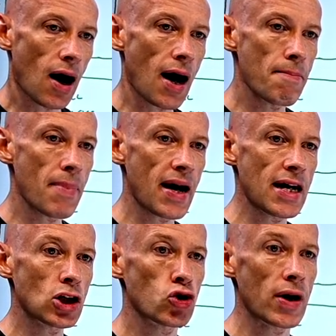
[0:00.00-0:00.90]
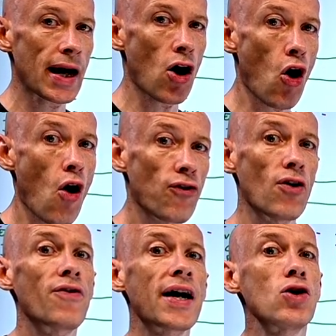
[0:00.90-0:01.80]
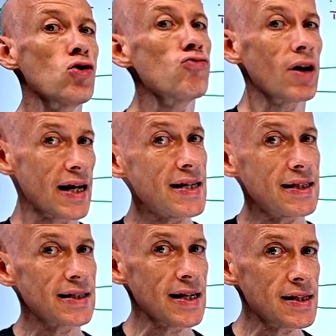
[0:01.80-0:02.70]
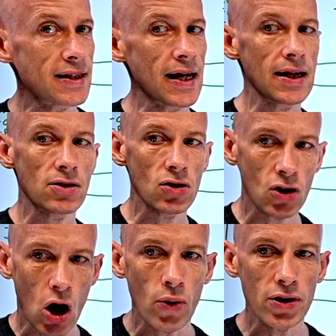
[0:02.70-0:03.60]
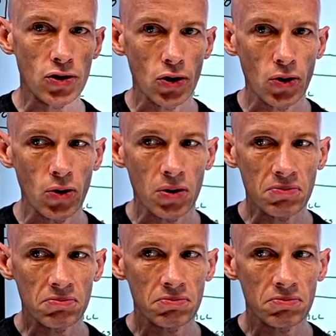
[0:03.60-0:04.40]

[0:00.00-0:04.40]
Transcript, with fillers: I may trigger off of a new release existing to go and do